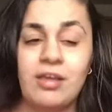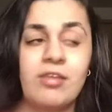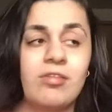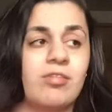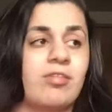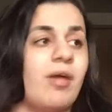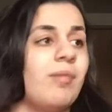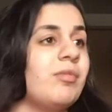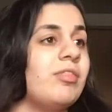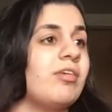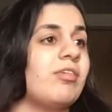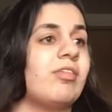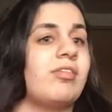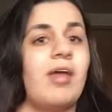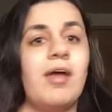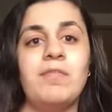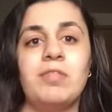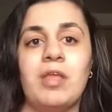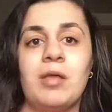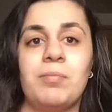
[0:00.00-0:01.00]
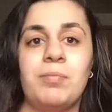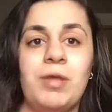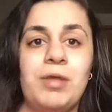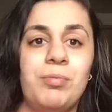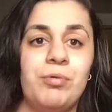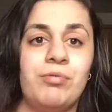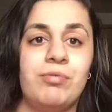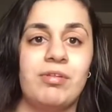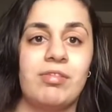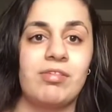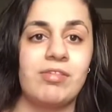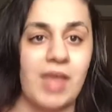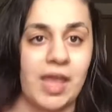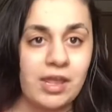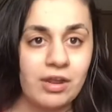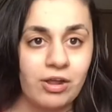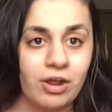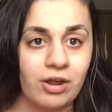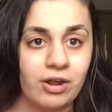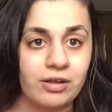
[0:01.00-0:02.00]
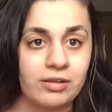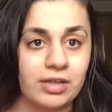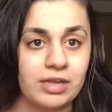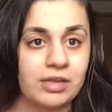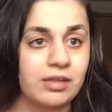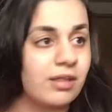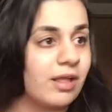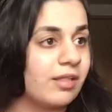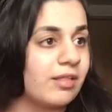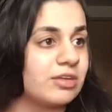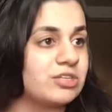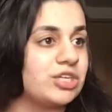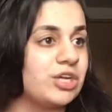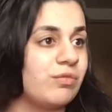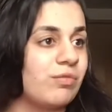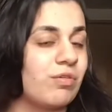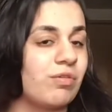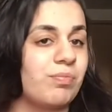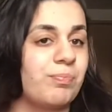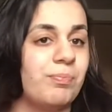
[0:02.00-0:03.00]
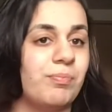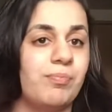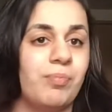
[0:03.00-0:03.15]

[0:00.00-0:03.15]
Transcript: Some of the stuff that people would say to her, like that she was